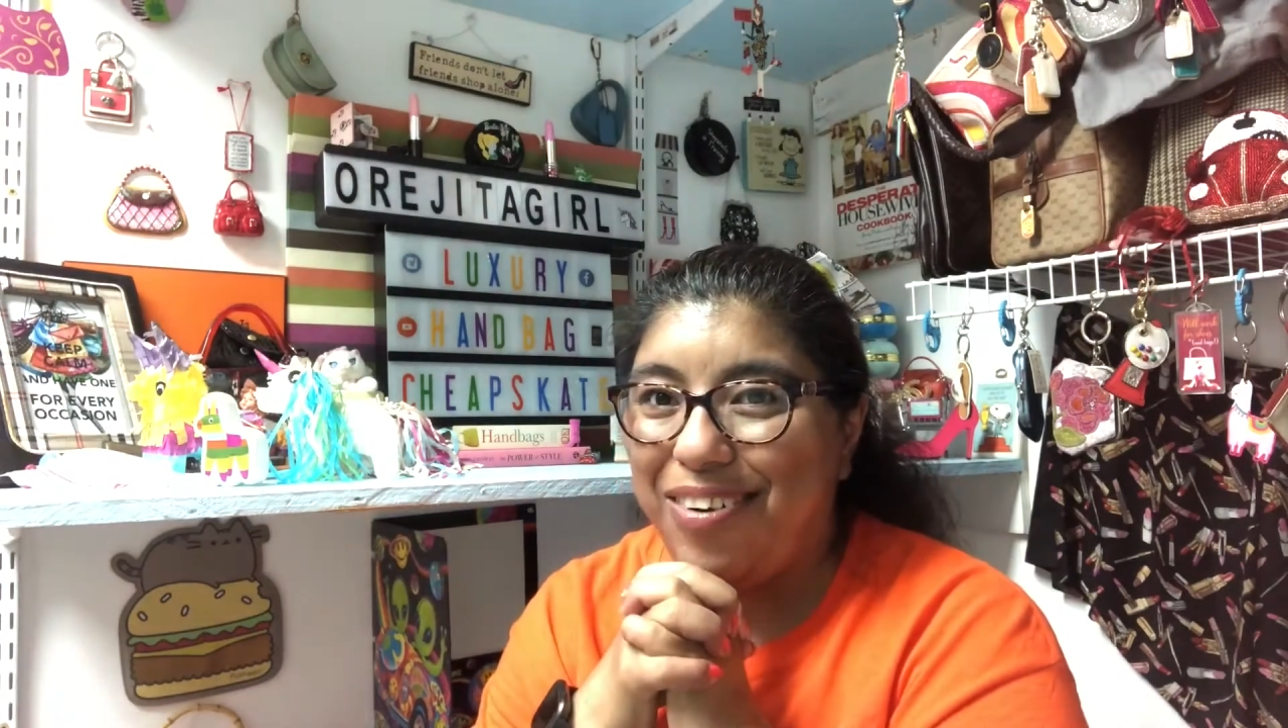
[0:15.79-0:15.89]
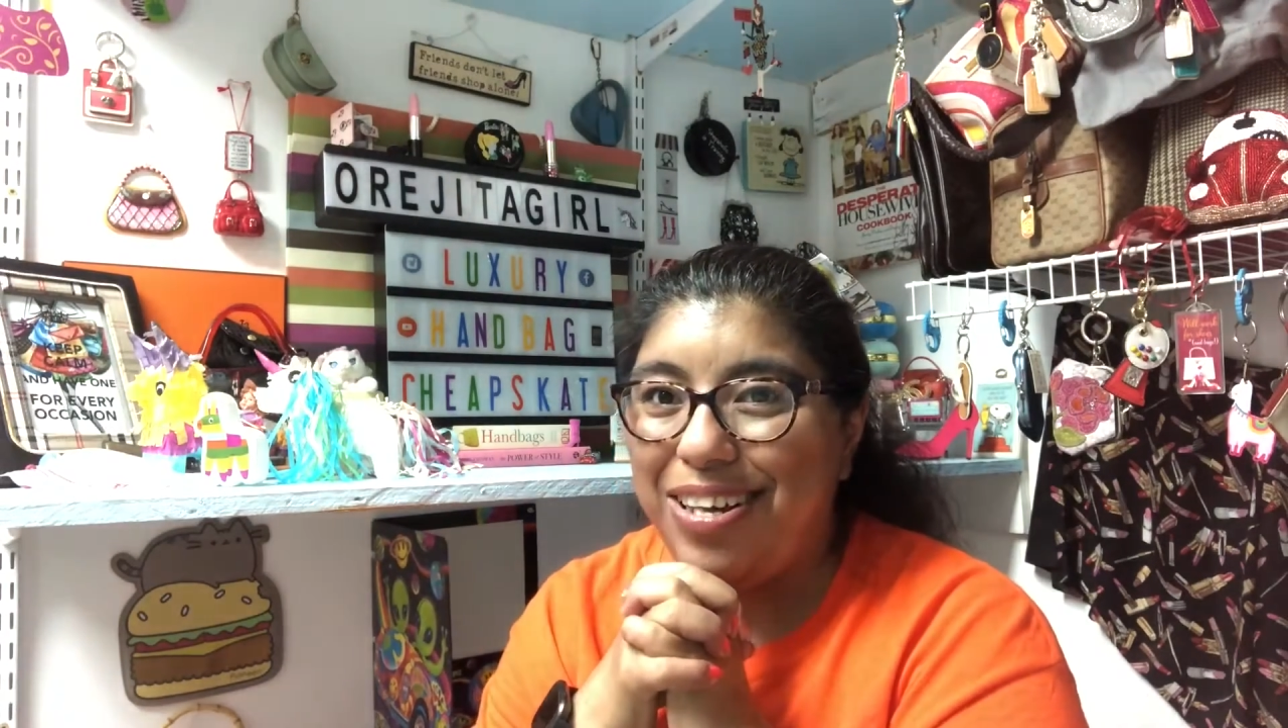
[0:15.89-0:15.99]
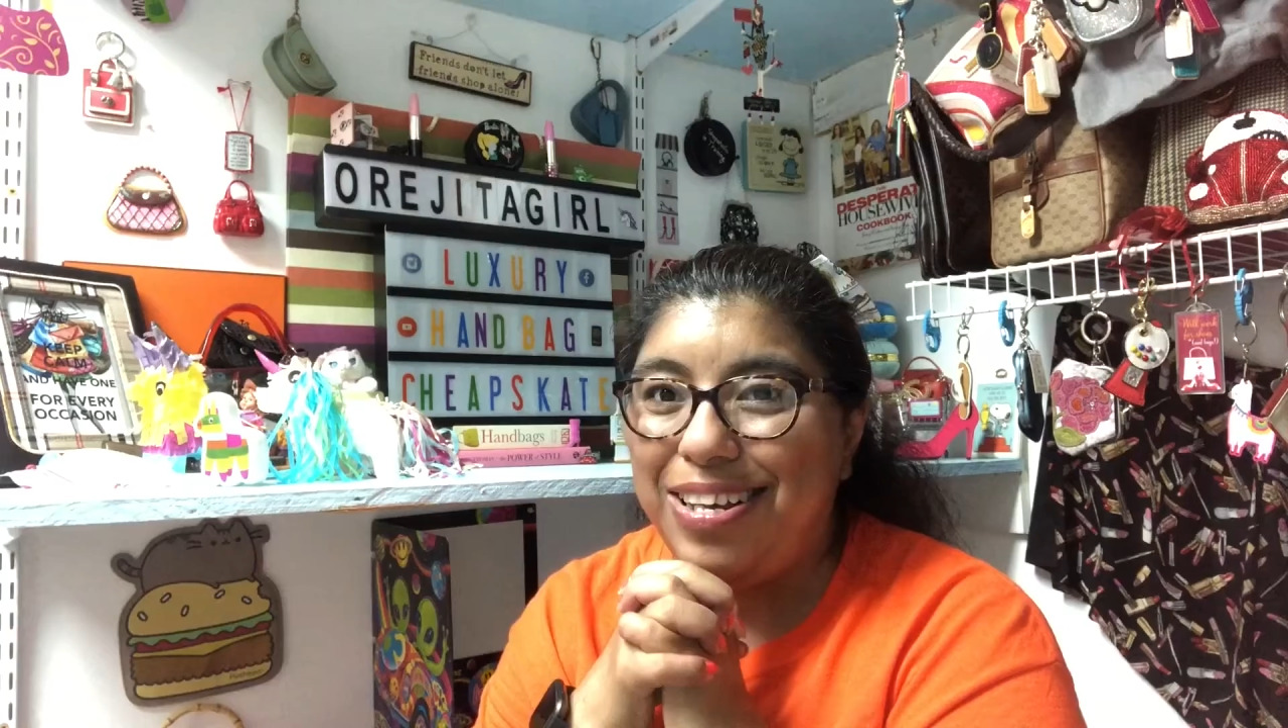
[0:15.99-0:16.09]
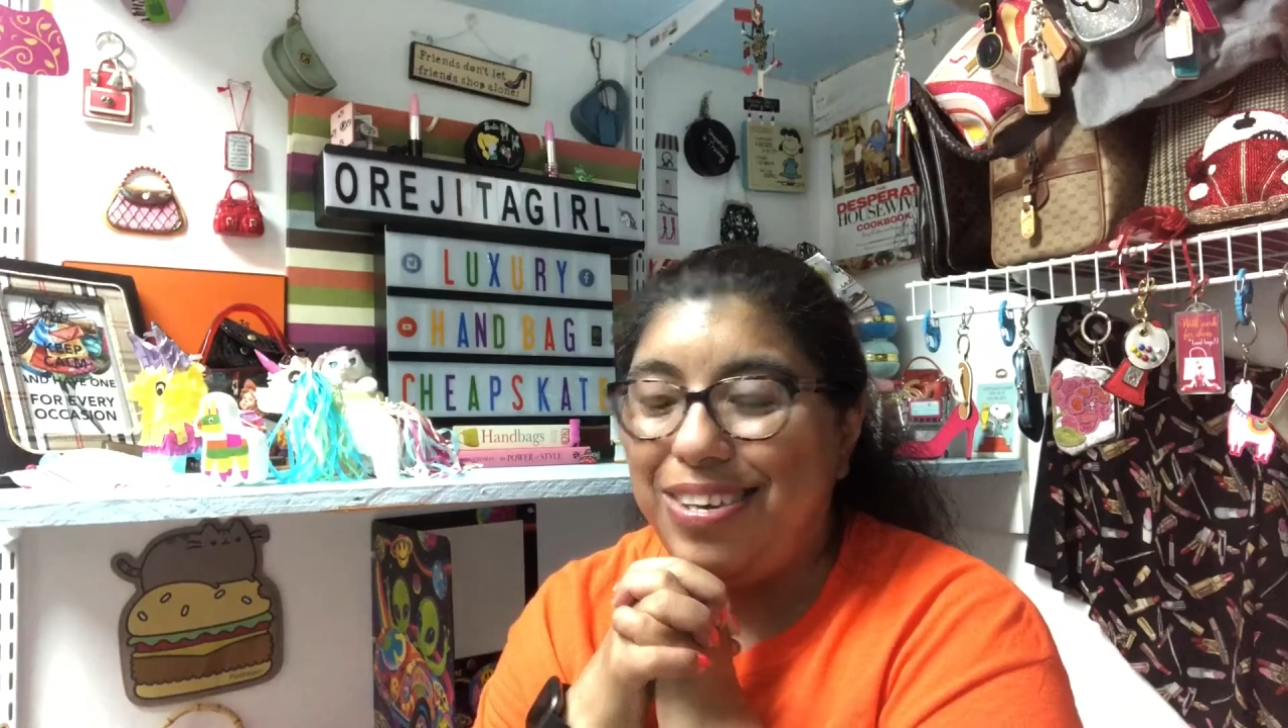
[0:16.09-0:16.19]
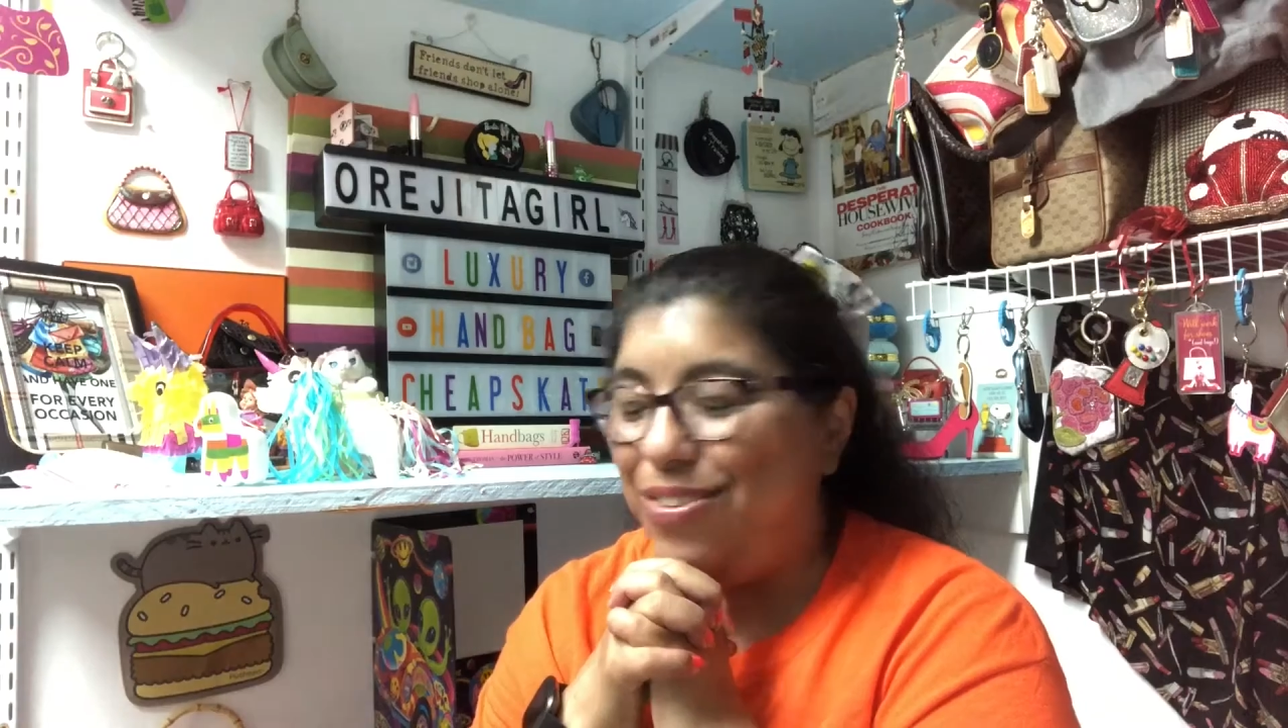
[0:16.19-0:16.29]

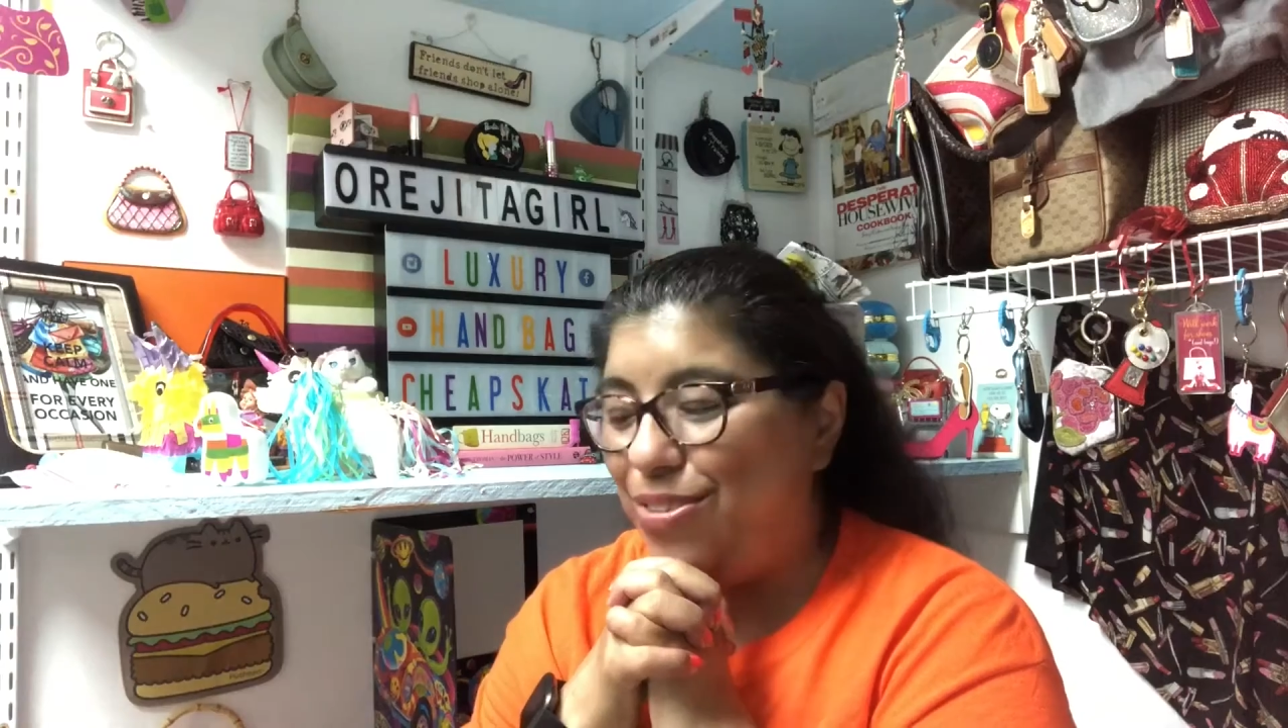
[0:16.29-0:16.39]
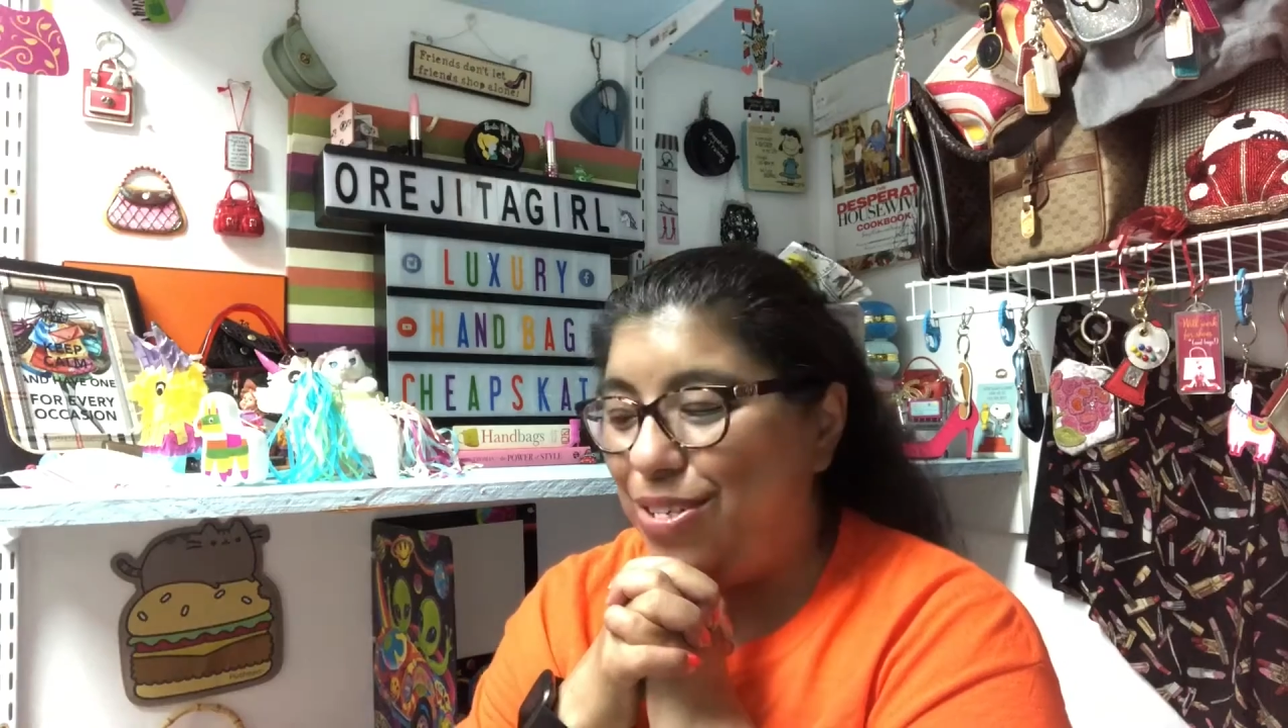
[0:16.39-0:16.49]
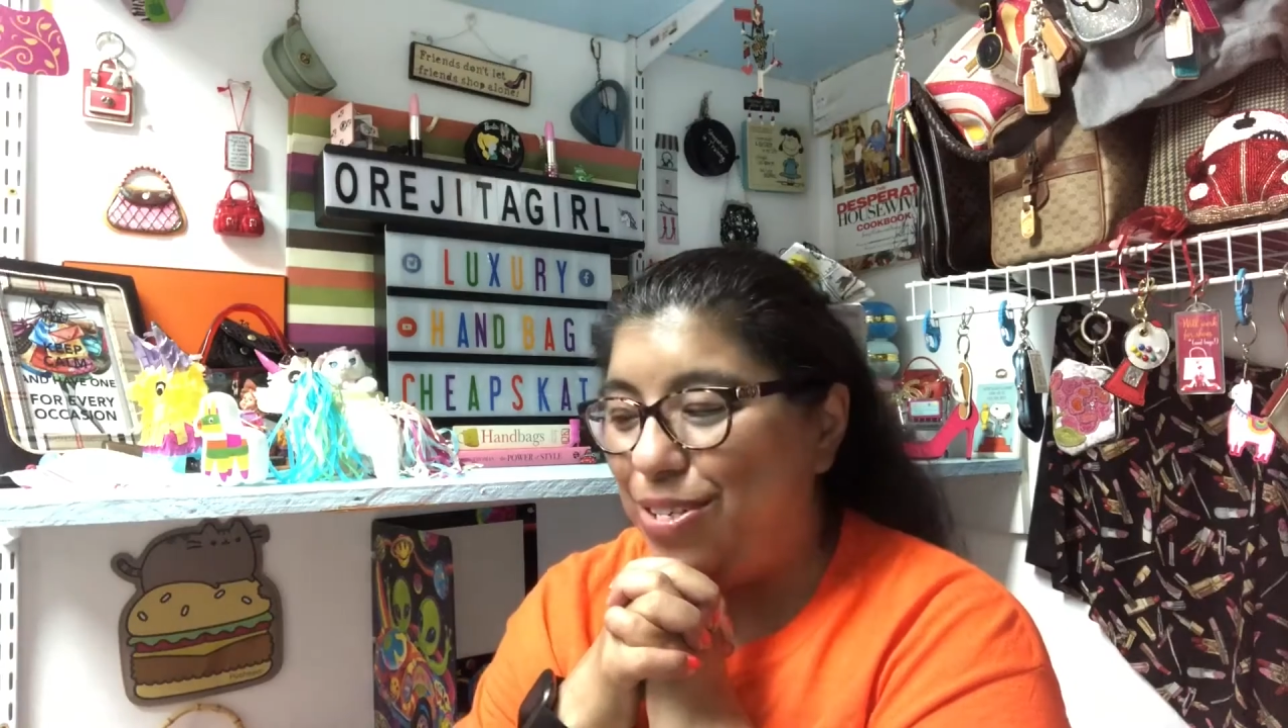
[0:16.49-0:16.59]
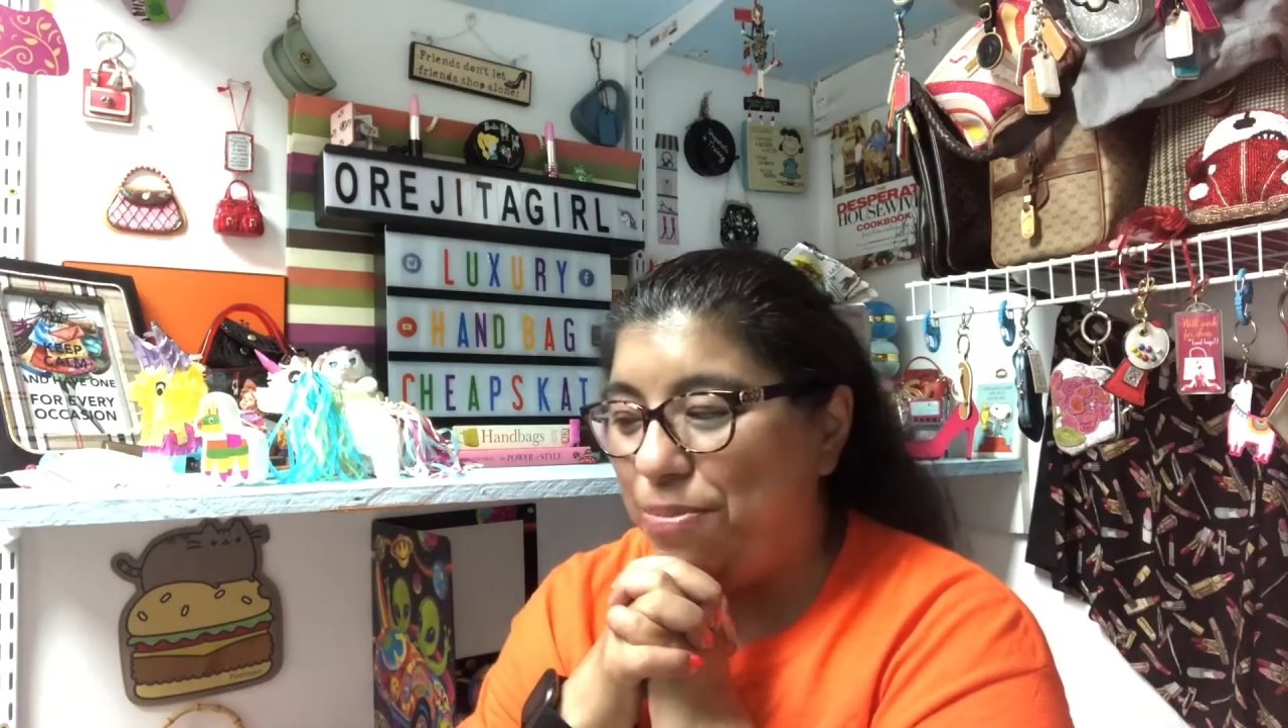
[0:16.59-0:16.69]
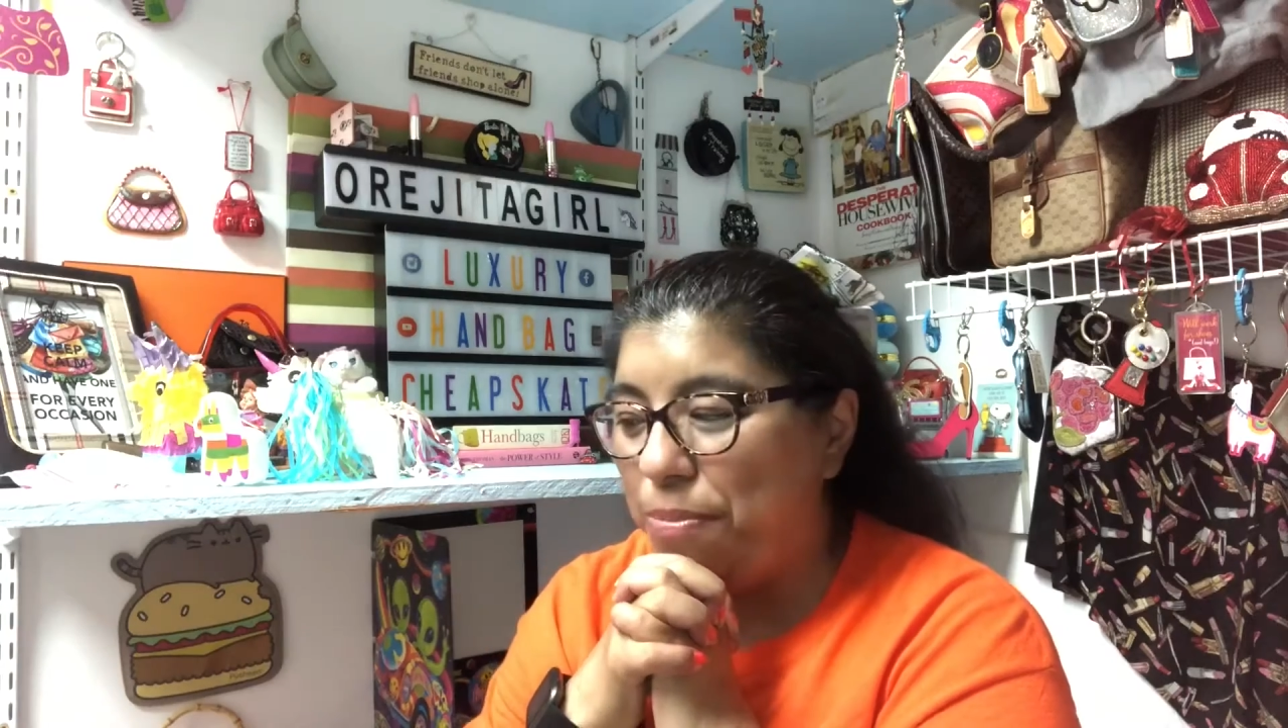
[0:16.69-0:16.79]
on
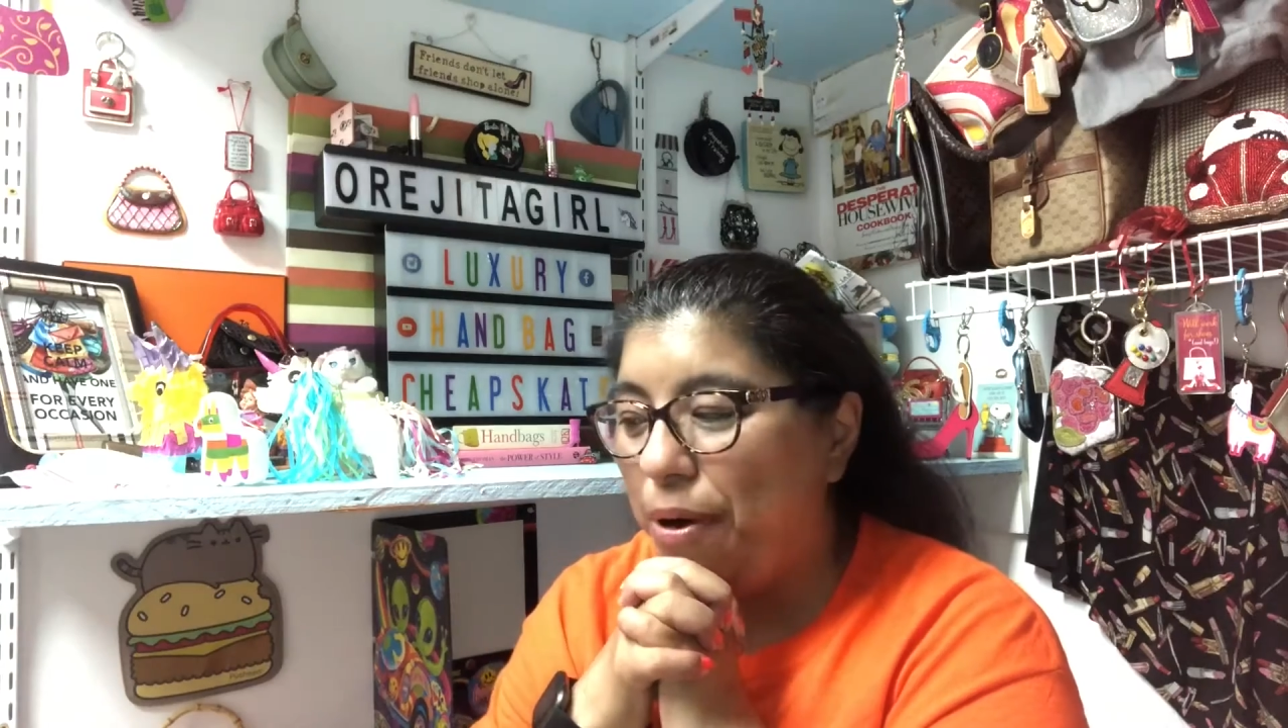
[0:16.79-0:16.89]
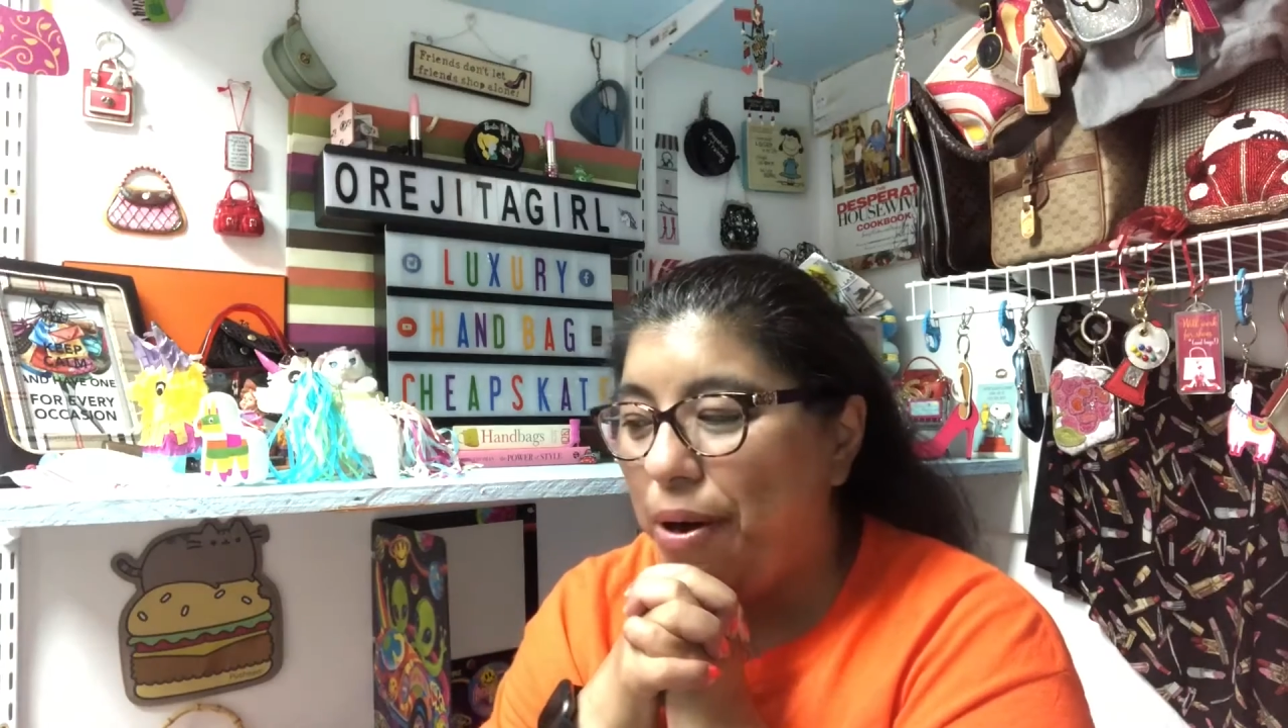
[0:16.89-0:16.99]
YouTube,